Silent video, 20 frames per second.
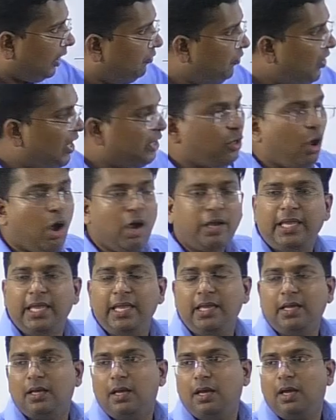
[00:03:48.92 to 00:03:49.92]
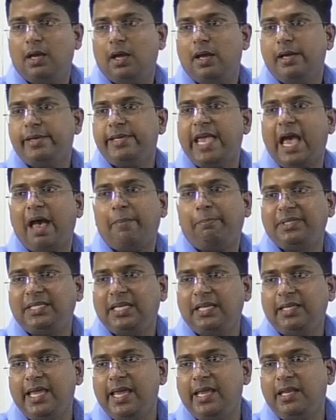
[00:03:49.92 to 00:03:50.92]
we are talking
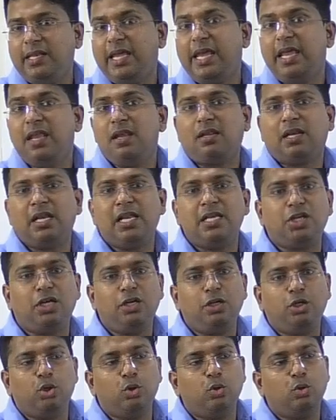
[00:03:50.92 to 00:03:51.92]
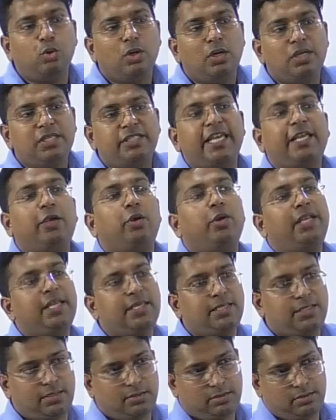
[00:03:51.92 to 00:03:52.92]
capital gain in relation to
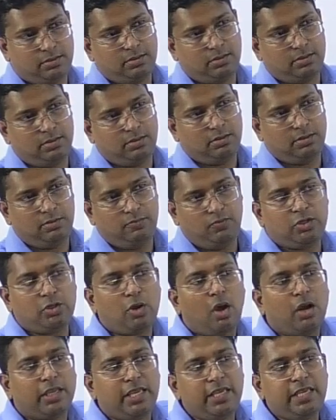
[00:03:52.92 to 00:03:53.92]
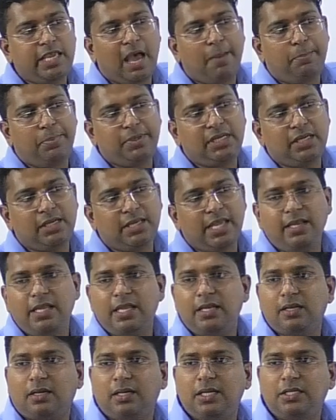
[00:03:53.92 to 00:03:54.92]
securities. We are talking capital gain
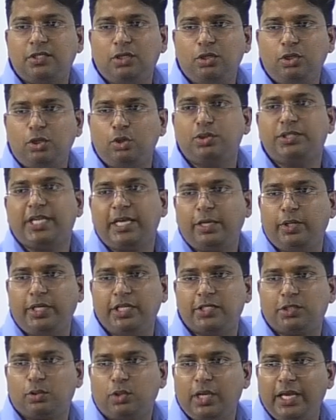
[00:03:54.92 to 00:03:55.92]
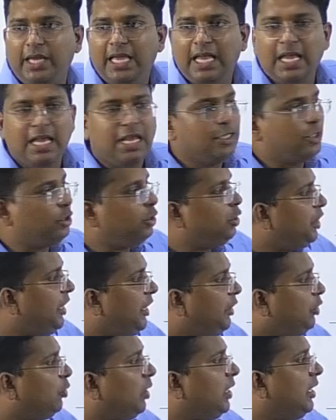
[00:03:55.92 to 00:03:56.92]
in relation to securities. Okay. So you
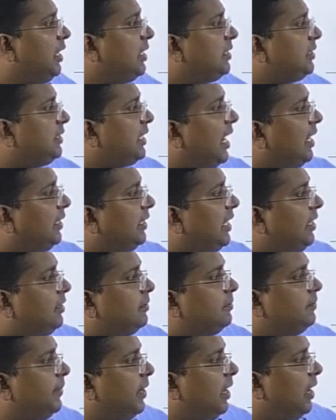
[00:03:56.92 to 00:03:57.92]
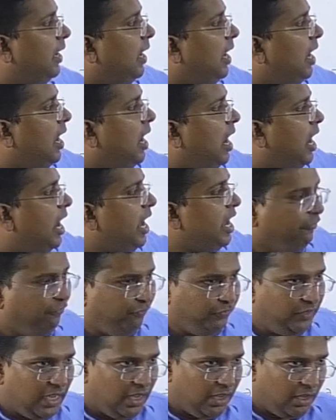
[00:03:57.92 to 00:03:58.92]
need to understand that
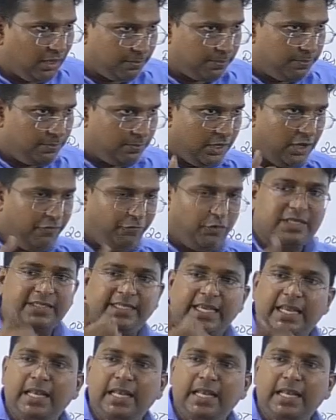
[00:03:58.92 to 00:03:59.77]
if the if you are